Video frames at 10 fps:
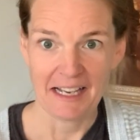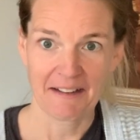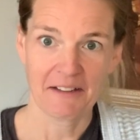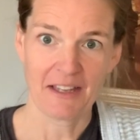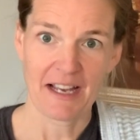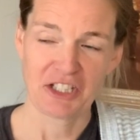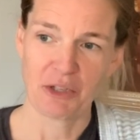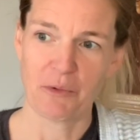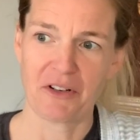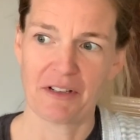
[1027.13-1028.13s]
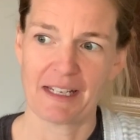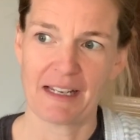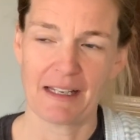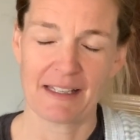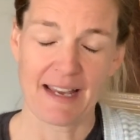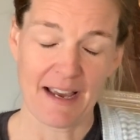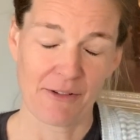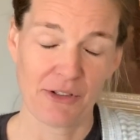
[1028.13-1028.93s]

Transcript: I'm glad she wouldn't get down